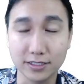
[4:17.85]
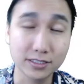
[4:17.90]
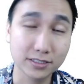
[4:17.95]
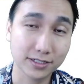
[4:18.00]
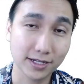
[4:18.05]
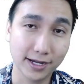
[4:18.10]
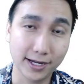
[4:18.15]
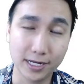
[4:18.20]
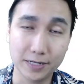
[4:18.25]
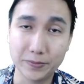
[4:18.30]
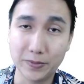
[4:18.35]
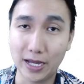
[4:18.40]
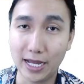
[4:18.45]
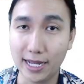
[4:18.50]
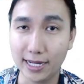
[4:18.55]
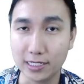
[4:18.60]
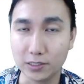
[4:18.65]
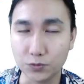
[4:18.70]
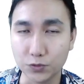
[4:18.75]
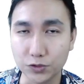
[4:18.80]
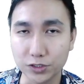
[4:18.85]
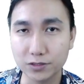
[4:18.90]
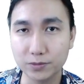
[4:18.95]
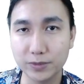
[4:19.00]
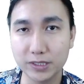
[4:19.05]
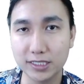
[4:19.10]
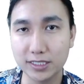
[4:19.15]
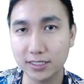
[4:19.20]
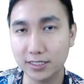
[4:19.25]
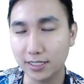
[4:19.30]
time, I will
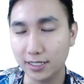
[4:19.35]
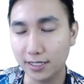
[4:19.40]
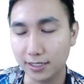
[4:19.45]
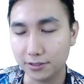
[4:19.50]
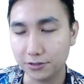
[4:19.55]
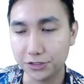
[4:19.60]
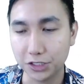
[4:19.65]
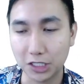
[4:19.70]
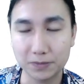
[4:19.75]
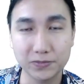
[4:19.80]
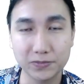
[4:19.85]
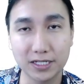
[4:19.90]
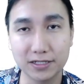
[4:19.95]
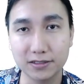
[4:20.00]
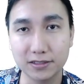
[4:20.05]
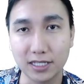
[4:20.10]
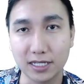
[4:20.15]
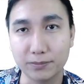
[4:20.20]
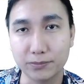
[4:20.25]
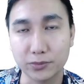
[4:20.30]
be adopting the